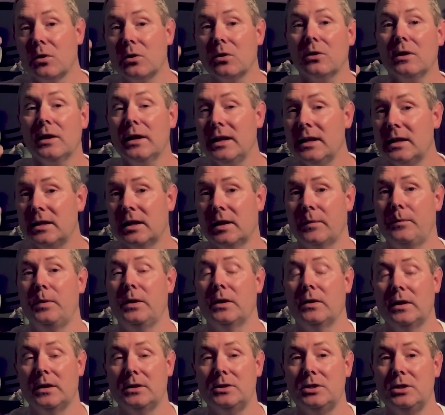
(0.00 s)
link up here
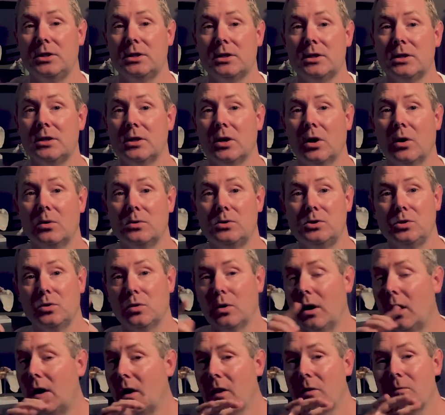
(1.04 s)
that you can go to
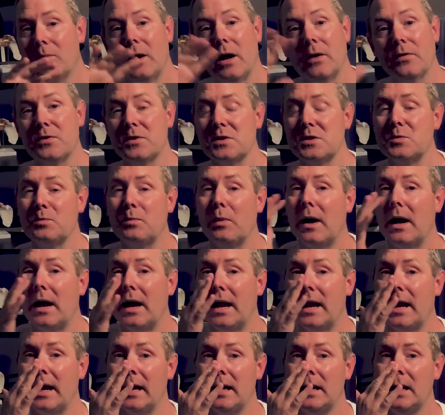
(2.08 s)
all about the
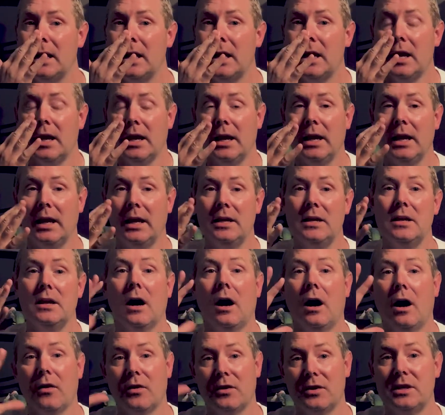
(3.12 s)
spine and
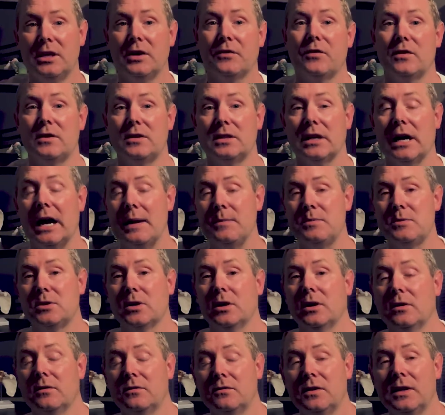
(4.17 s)
all the different types
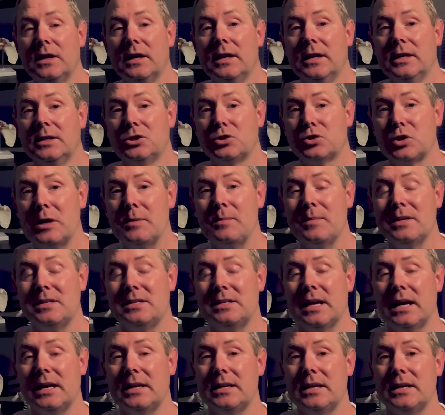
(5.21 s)
of treatment
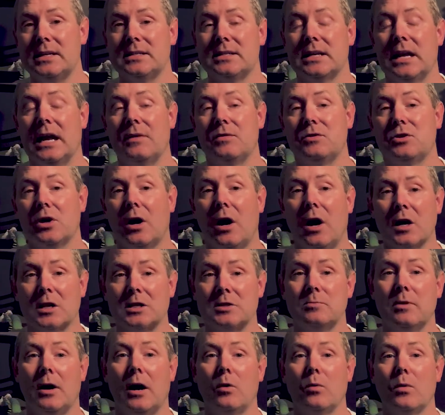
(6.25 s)
techniques that I've talked
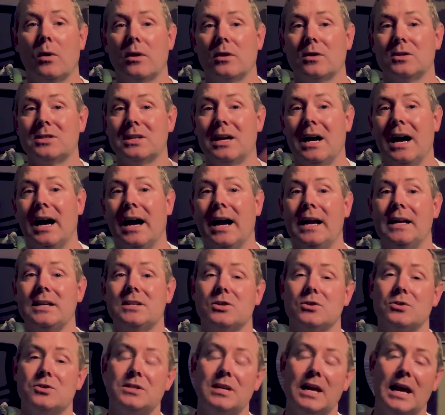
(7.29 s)
about, whether it's ice
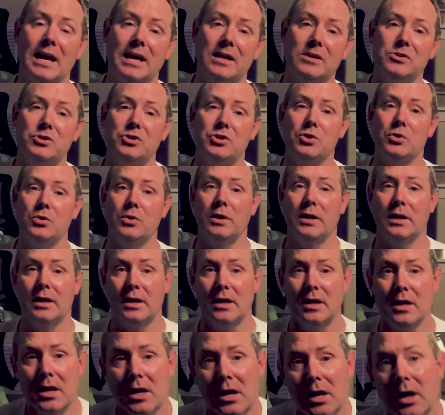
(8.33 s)
or TENS unit
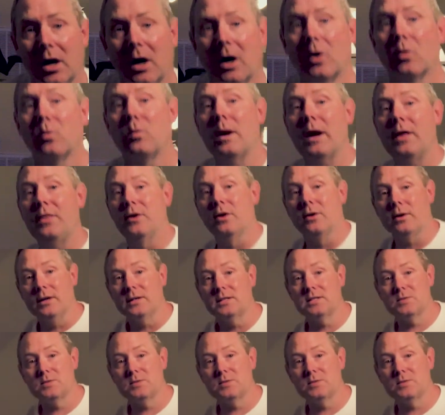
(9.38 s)
or whether it's